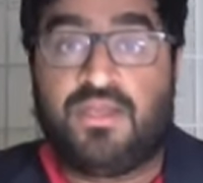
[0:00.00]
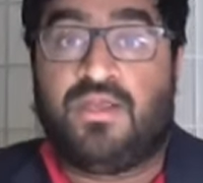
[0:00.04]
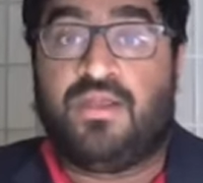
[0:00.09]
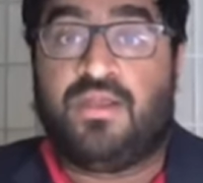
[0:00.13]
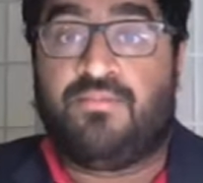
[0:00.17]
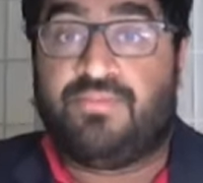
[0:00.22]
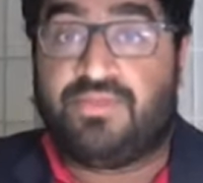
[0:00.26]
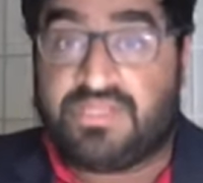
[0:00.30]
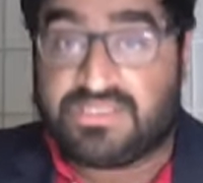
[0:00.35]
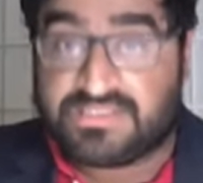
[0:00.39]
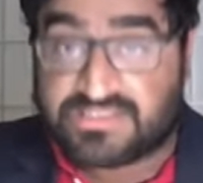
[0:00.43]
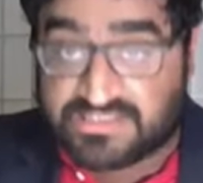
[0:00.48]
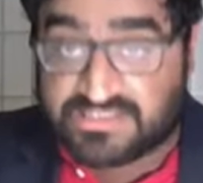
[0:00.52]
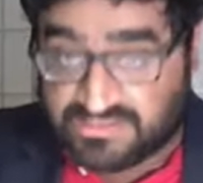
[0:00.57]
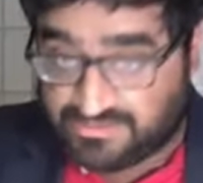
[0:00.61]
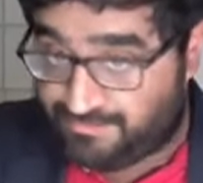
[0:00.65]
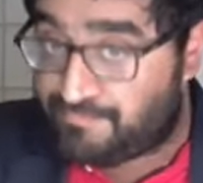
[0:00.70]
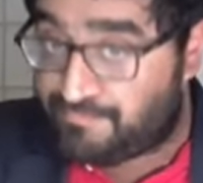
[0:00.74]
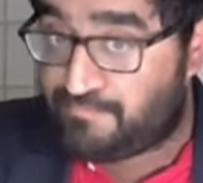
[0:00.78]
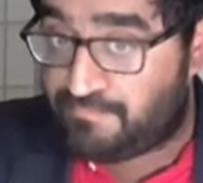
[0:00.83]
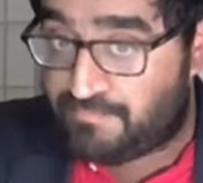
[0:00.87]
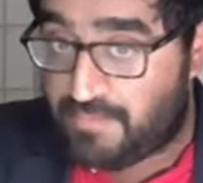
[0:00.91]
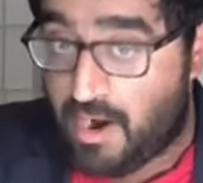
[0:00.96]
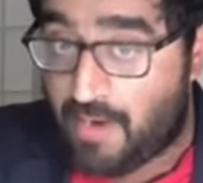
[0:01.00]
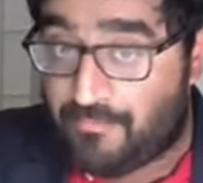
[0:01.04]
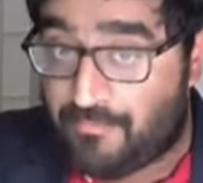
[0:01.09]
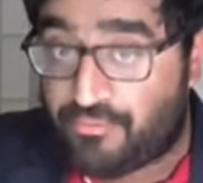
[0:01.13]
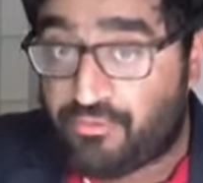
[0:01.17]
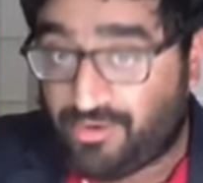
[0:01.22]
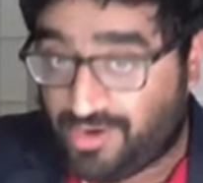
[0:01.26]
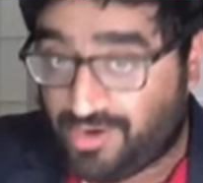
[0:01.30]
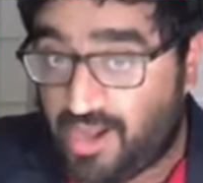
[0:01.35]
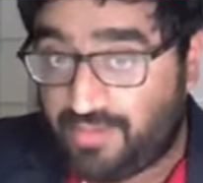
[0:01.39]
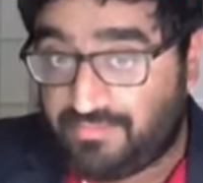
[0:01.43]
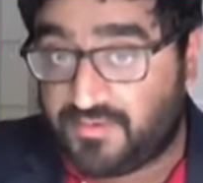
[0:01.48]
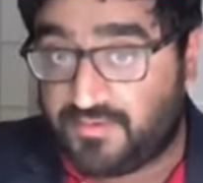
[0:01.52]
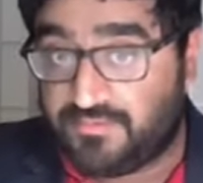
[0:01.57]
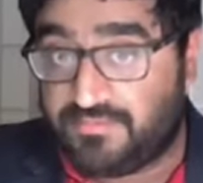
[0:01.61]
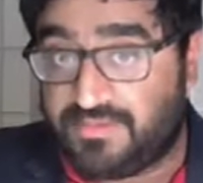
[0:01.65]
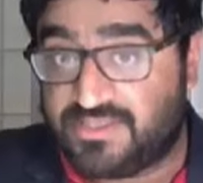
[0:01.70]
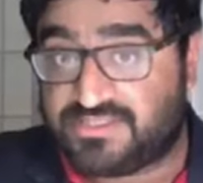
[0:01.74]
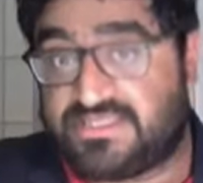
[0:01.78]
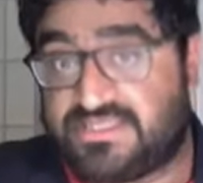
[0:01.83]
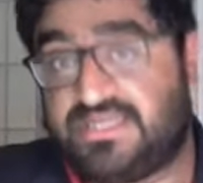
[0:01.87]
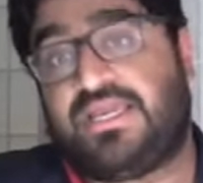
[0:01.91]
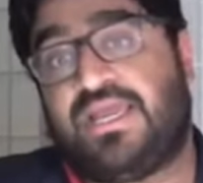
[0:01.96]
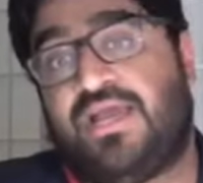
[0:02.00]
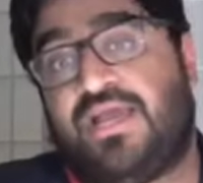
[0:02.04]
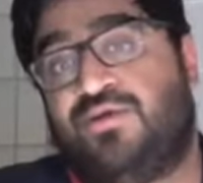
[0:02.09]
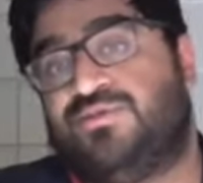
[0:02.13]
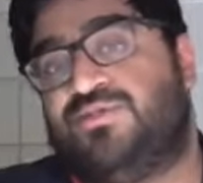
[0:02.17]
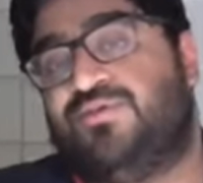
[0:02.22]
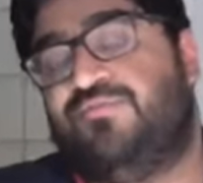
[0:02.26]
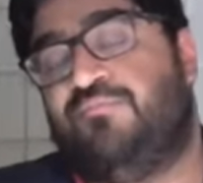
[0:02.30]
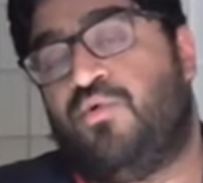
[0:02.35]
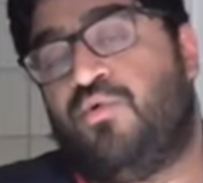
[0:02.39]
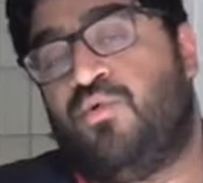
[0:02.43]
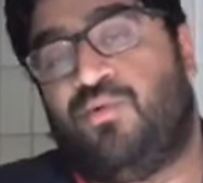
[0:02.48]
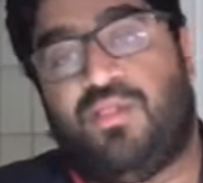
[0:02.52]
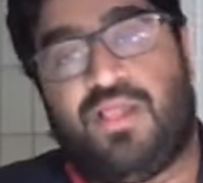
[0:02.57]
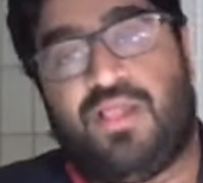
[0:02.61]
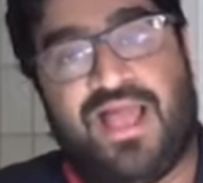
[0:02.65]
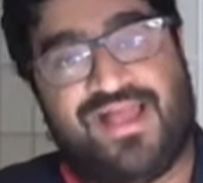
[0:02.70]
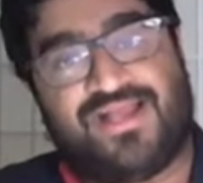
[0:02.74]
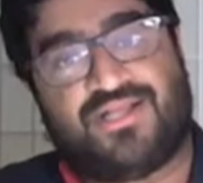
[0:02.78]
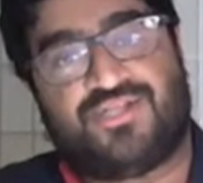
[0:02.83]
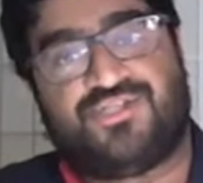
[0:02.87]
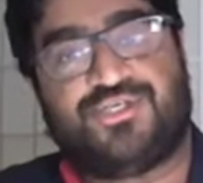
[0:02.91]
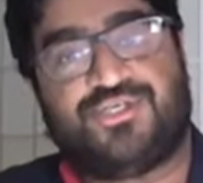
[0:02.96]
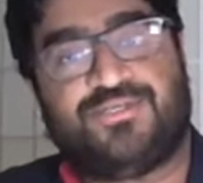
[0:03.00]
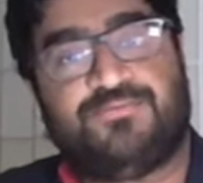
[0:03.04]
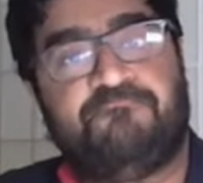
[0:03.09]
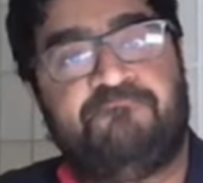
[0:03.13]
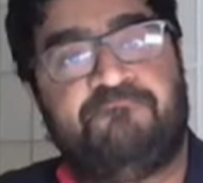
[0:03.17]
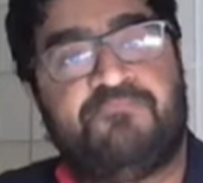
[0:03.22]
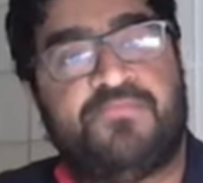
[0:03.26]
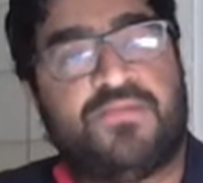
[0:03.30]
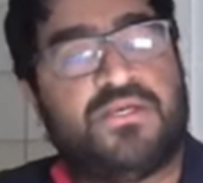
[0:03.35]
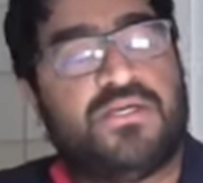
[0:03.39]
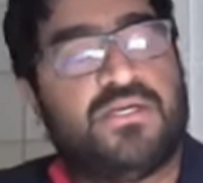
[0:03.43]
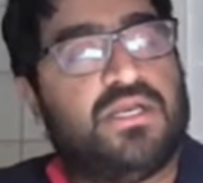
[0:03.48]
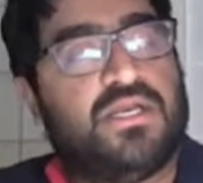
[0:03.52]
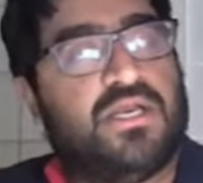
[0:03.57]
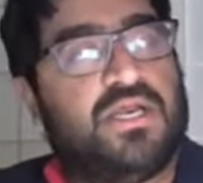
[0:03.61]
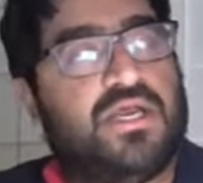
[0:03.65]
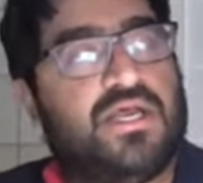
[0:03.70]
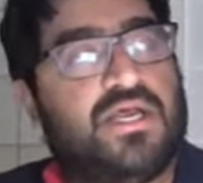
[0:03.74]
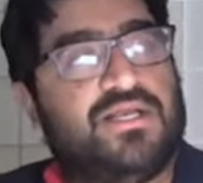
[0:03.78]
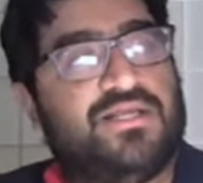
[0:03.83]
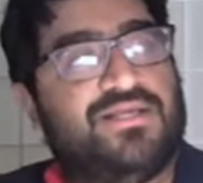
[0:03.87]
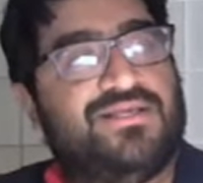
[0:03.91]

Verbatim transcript: But this is a problem as an account of moral action, uh,